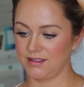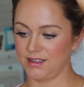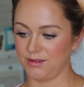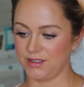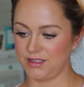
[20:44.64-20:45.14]

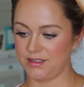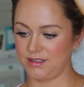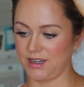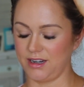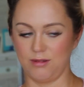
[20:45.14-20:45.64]
that was a
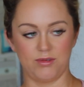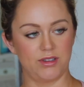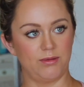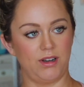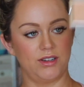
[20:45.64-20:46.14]
terrible
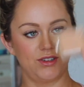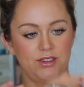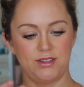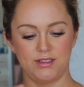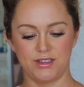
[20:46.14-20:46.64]

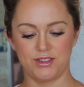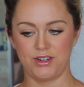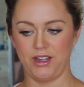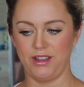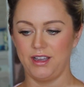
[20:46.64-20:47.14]
swatch. Let's
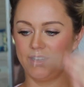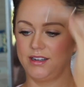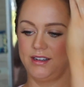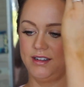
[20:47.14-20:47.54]
try that.